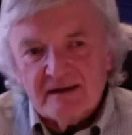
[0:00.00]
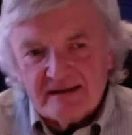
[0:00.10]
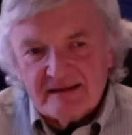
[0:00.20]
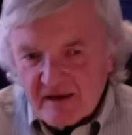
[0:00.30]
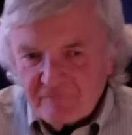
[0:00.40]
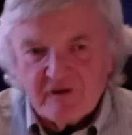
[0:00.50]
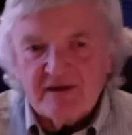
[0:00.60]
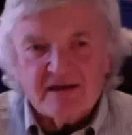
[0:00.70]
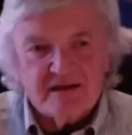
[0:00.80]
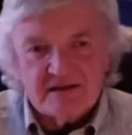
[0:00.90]
that
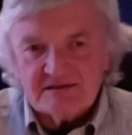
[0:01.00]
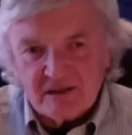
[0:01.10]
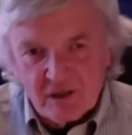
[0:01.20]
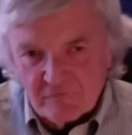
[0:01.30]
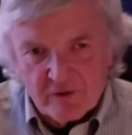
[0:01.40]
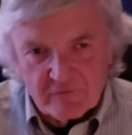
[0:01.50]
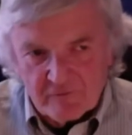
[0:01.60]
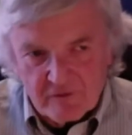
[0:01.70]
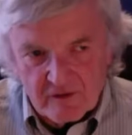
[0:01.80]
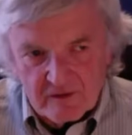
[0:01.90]
funding doesn't go very
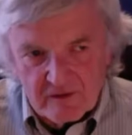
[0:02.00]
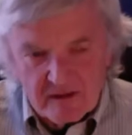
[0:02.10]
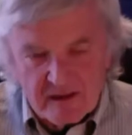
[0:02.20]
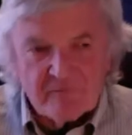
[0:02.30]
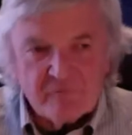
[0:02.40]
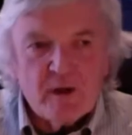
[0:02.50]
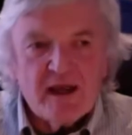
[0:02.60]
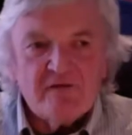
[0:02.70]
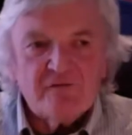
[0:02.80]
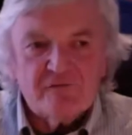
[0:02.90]
far. If we
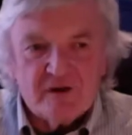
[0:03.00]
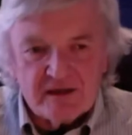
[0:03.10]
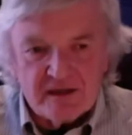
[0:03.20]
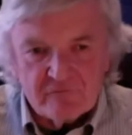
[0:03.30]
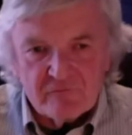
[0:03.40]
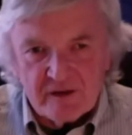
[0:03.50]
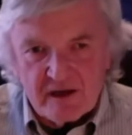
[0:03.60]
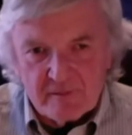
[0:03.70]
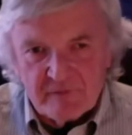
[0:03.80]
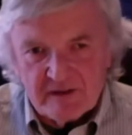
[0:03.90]
have to fund every
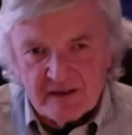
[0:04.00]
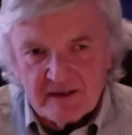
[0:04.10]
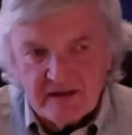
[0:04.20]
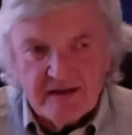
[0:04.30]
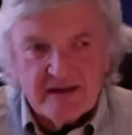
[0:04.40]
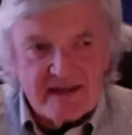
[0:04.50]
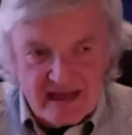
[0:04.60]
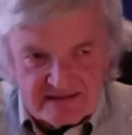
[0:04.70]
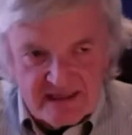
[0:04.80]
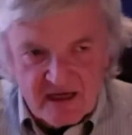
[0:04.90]
company,
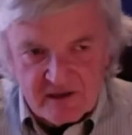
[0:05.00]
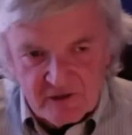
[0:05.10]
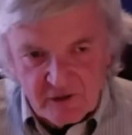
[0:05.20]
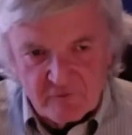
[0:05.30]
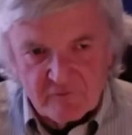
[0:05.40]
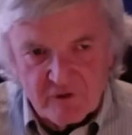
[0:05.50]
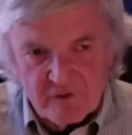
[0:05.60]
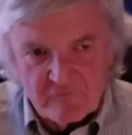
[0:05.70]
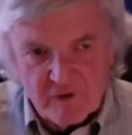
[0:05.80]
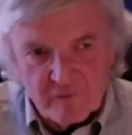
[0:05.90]
that's not going to go very
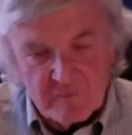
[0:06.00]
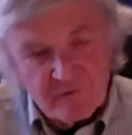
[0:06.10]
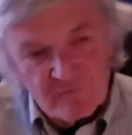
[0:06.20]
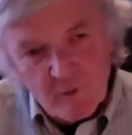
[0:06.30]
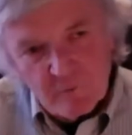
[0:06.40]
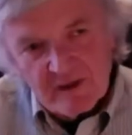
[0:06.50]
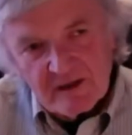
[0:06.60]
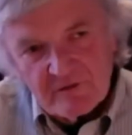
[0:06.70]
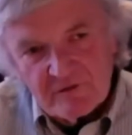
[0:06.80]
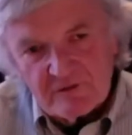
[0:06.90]
far. But if what we
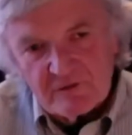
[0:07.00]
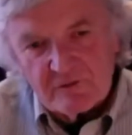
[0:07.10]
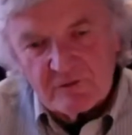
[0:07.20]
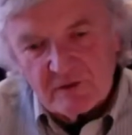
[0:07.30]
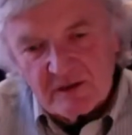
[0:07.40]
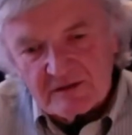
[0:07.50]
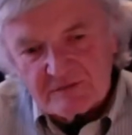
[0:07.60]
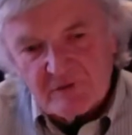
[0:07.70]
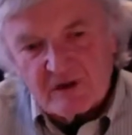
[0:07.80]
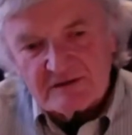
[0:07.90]
can do is
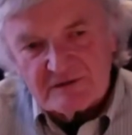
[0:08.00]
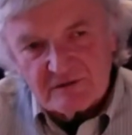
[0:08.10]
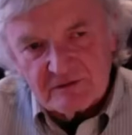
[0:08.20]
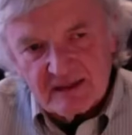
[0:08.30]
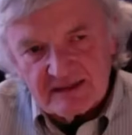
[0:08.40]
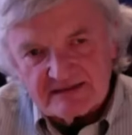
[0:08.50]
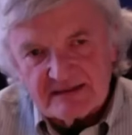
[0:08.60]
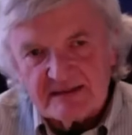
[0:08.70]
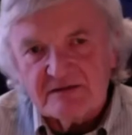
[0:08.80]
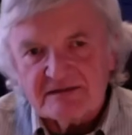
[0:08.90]
foster a
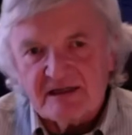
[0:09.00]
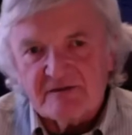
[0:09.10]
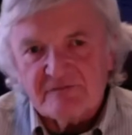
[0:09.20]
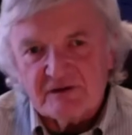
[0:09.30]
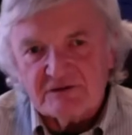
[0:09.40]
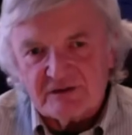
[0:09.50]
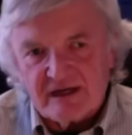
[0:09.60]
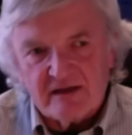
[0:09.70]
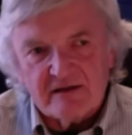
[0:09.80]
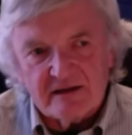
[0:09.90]
single set of
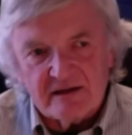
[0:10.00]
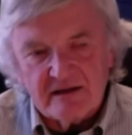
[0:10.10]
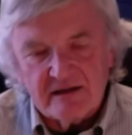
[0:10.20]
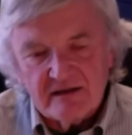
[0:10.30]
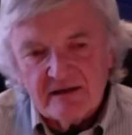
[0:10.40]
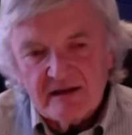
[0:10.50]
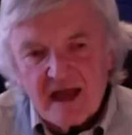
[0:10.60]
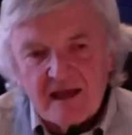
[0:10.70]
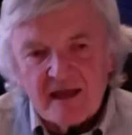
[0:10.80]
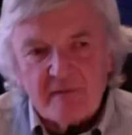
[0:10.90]
functionality
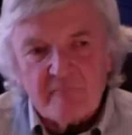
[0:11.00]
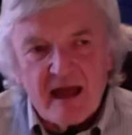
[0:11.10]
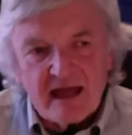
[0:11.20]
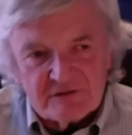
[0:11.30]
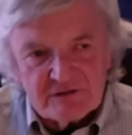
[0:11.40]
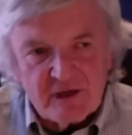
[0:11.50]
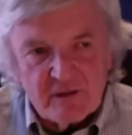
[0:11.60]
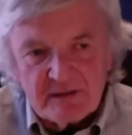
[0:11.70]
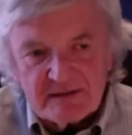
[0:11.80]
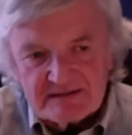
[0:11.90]
and then match it
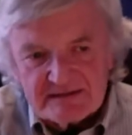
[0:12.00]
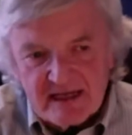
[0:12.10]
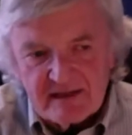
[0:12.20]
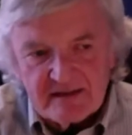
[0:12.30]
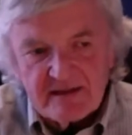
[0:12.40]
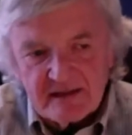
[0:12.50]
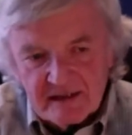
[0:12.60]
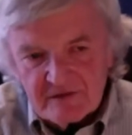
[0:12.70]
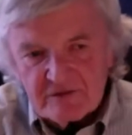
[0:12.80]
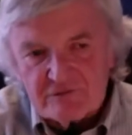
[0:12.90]
up and say,
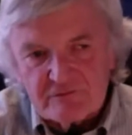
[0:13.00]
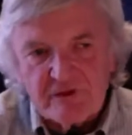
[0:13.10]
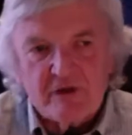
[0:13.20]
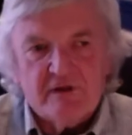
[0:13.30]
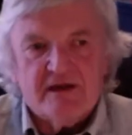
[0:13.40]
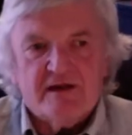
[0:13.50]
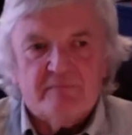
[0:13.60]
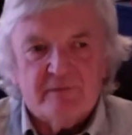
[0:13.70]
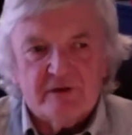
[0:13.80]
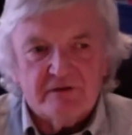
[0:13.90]
industry, go ahead
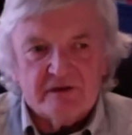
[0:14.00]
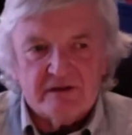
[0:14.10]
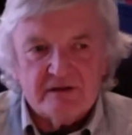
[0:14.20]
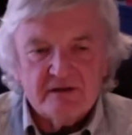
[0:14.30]
and build it,